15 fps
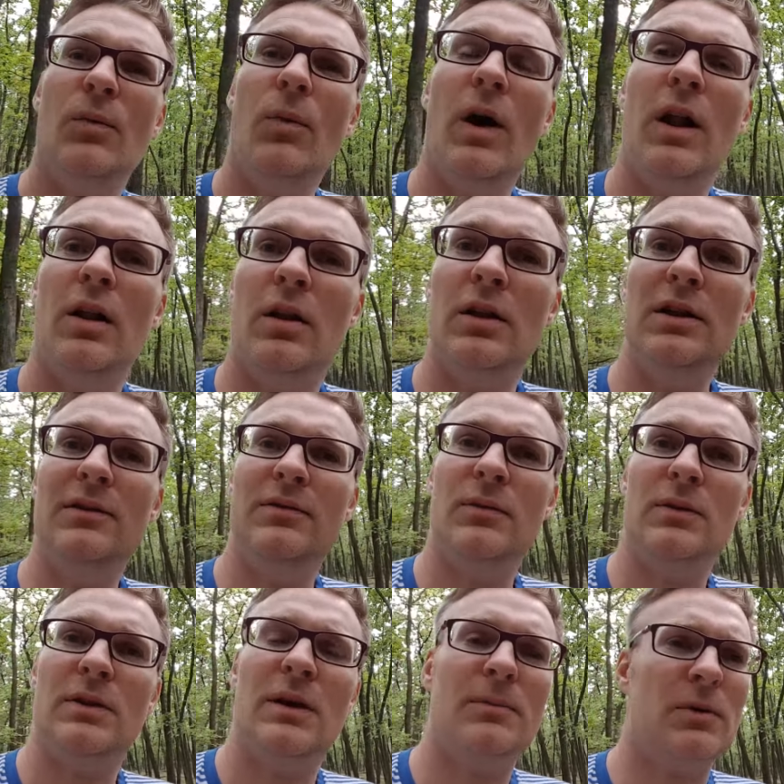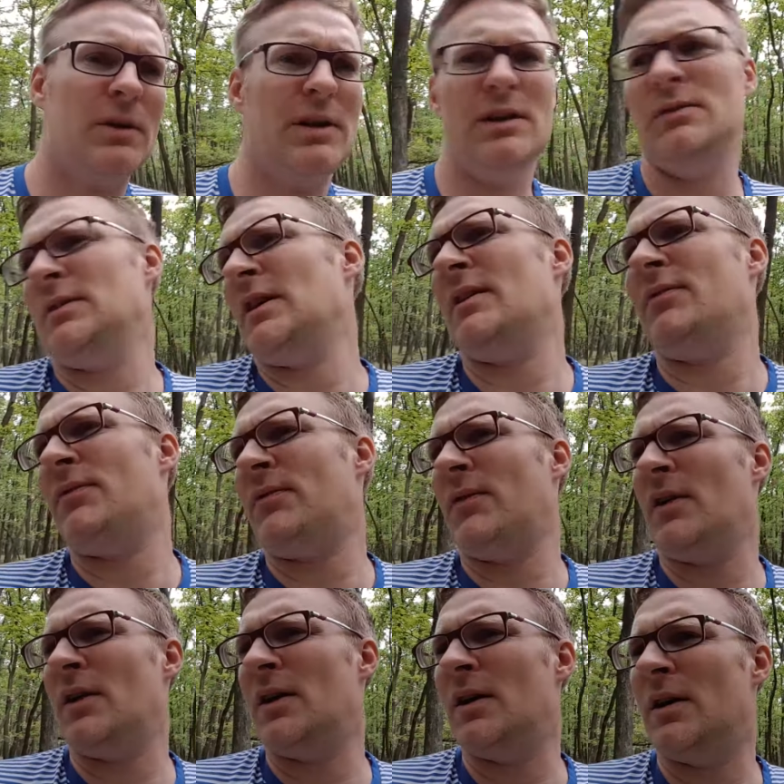well, even with Lamborghini, you have,
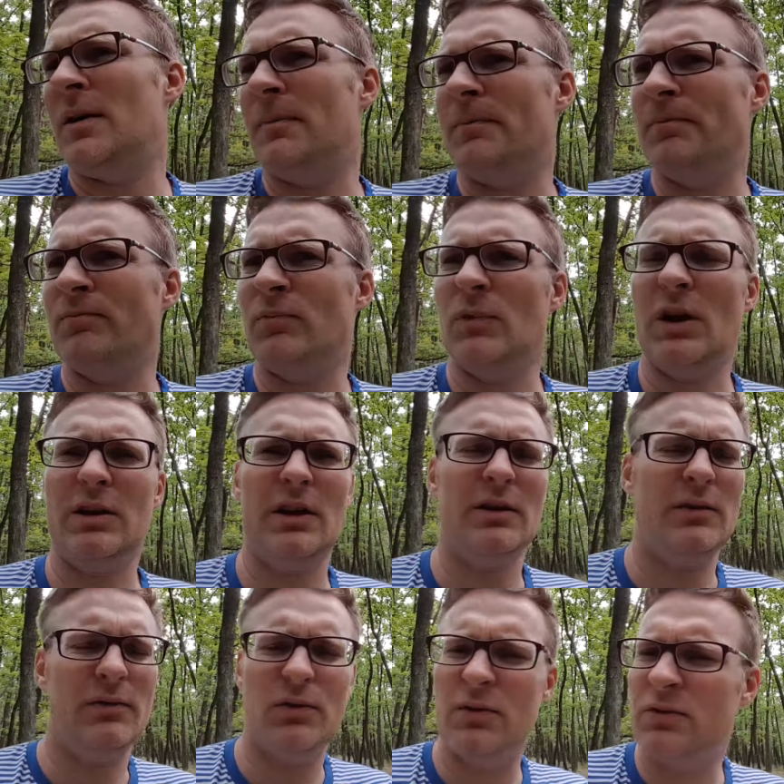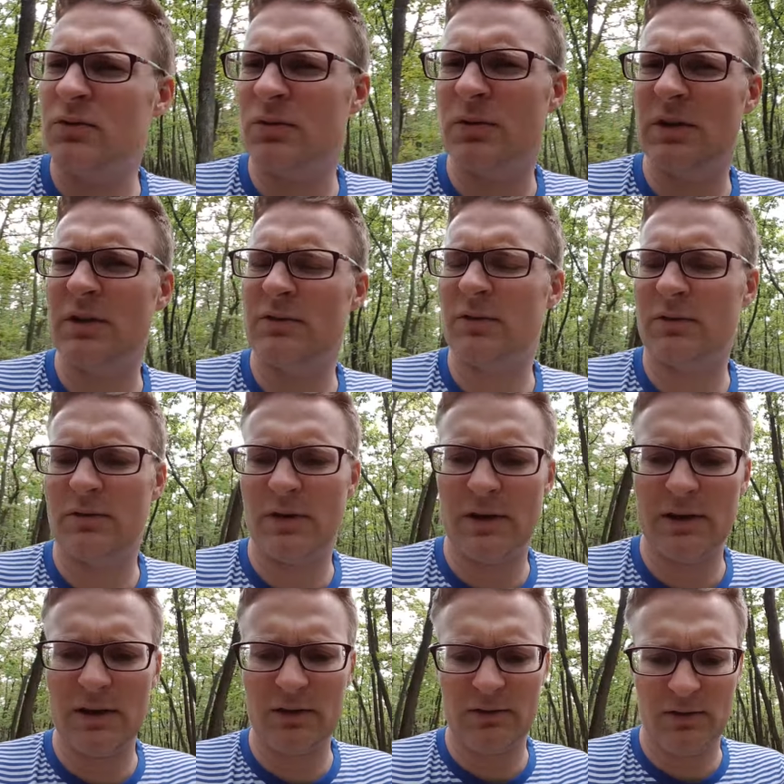I think the first 2 years or 3
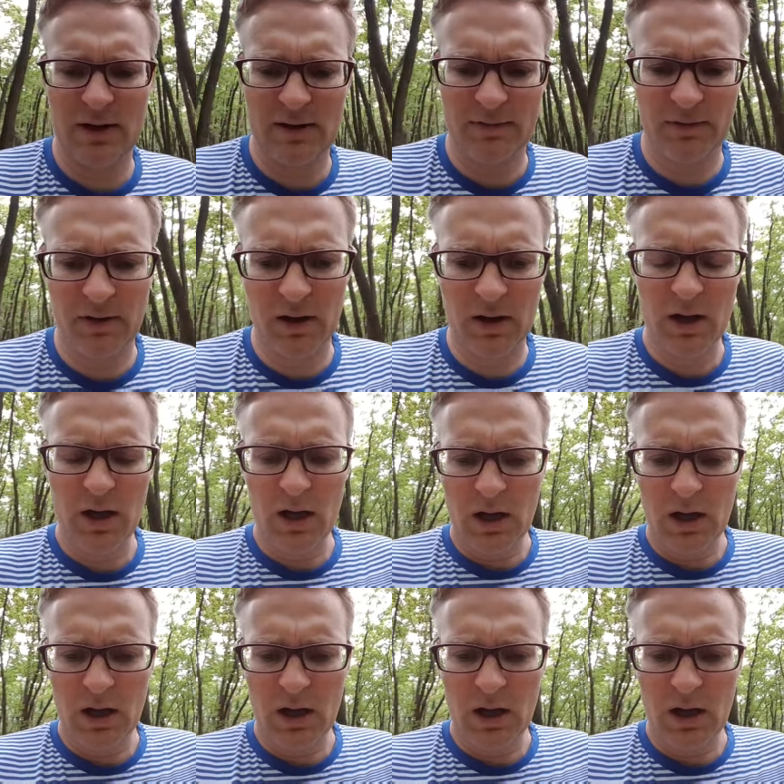years, you have a